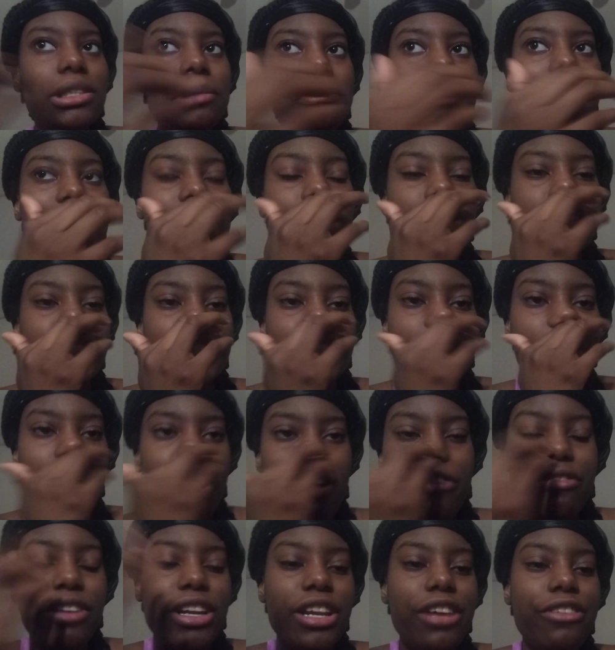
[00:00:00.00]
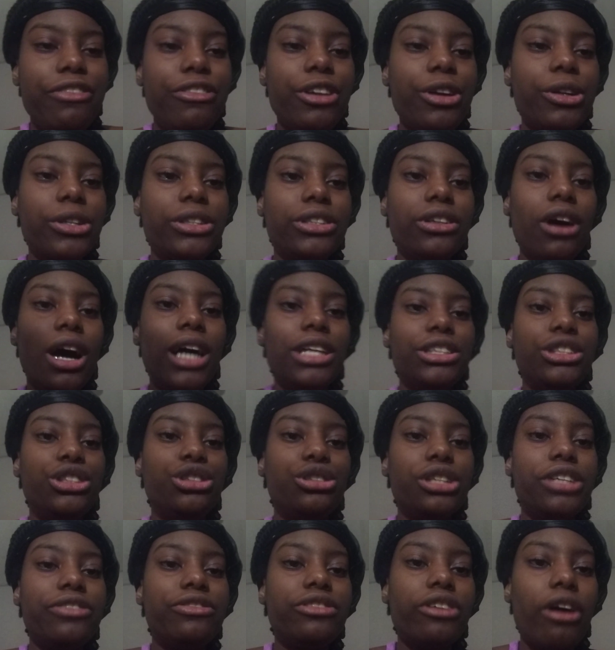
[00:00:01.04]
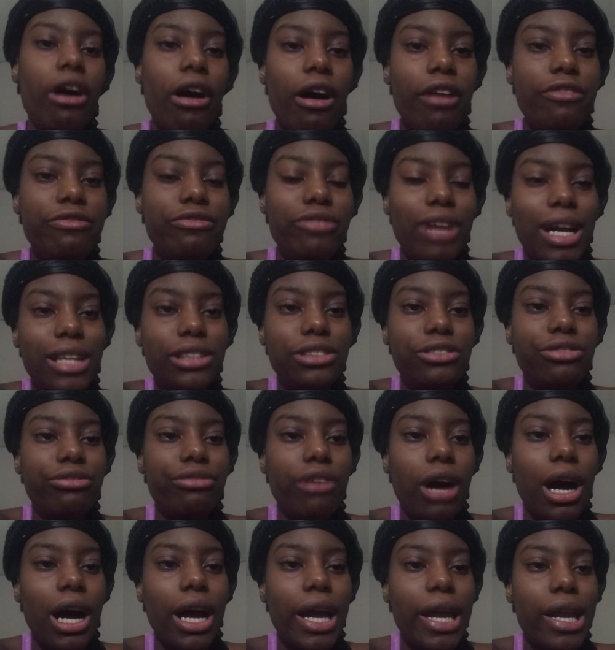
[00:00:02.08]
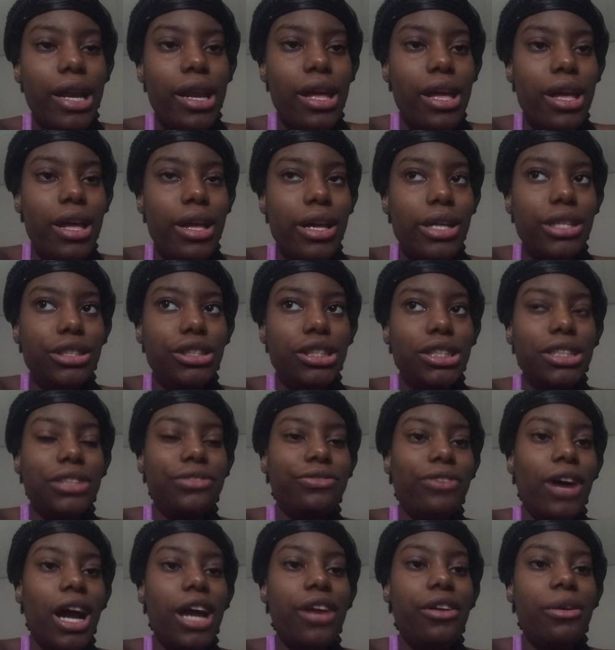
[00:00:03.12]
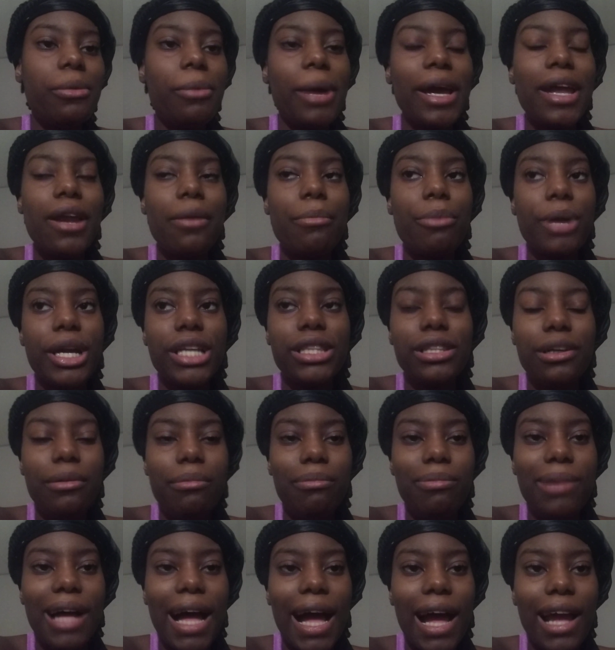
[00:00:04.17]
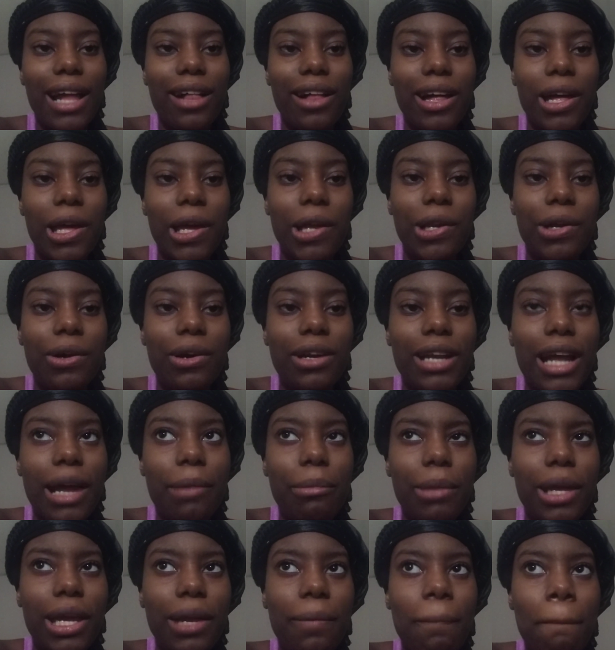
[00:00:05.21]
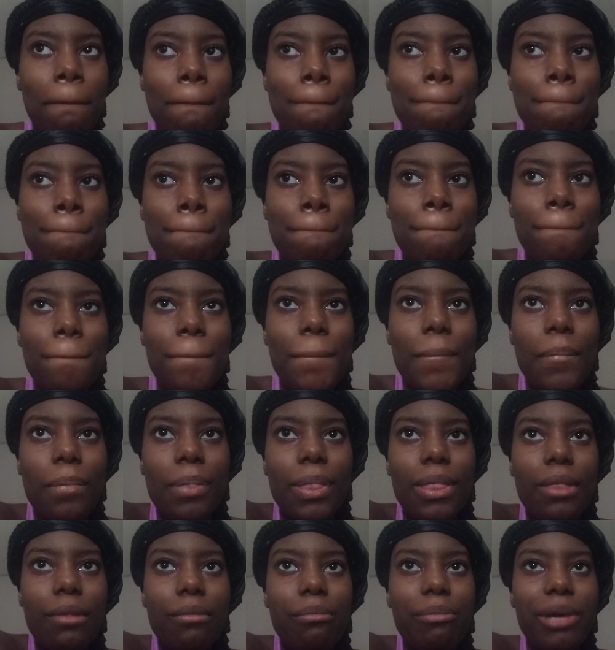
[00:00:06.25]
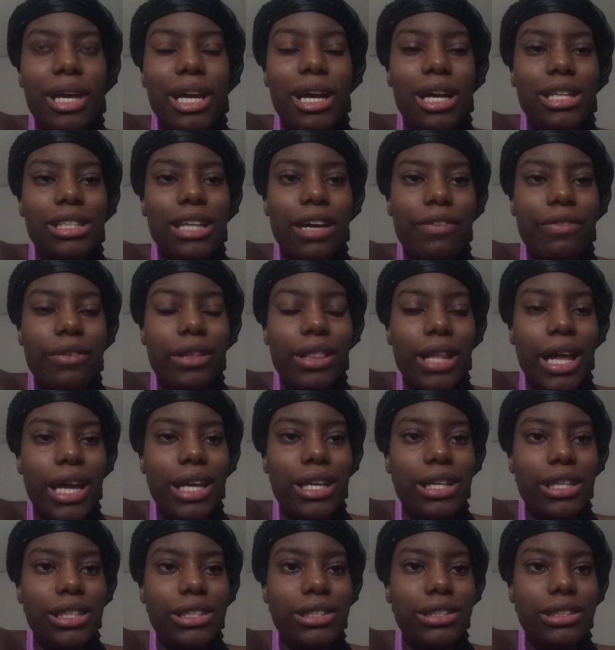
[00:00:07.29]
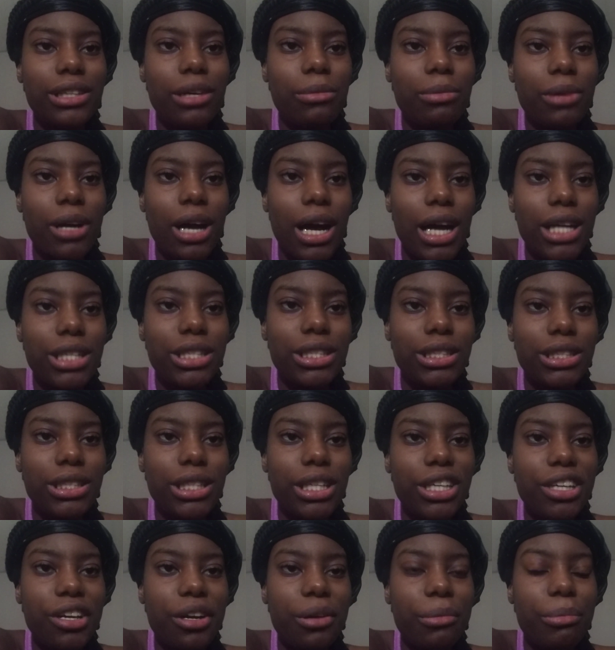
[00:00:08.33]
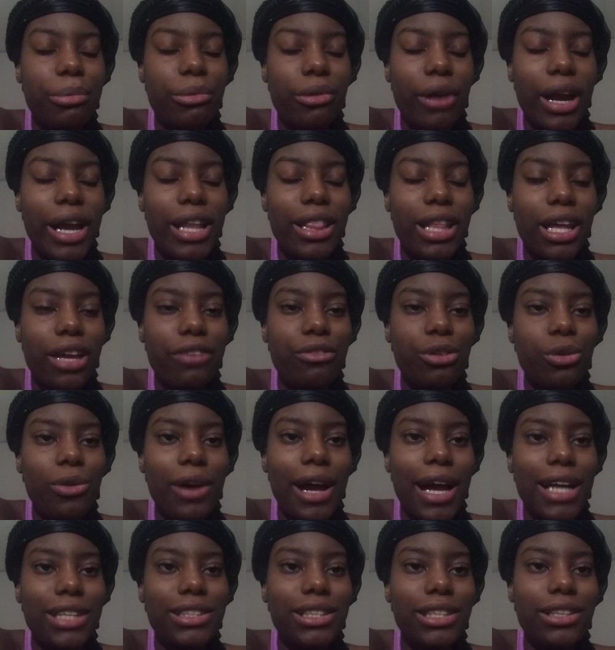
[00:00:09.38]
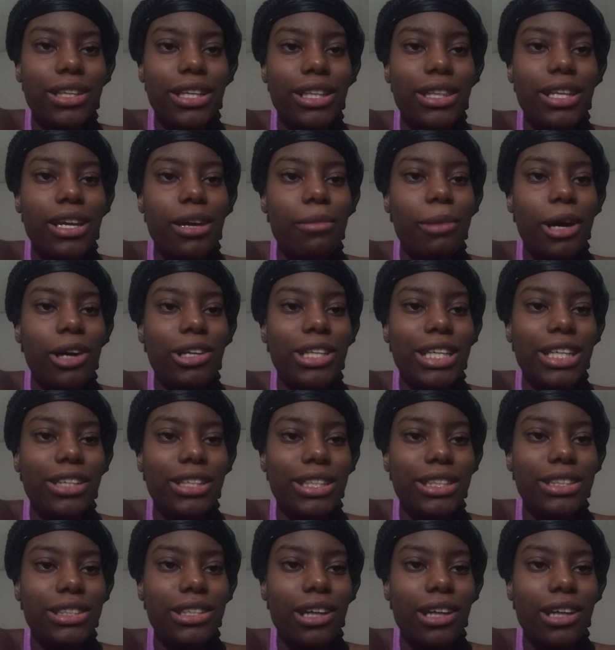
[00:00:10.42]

imagine stuff. And if your thoughts drift off, that's fine. Just find a way to bring them back. Like, you know what I mean? Because I feel like subconsciously your brain, like if you accidentally think about killing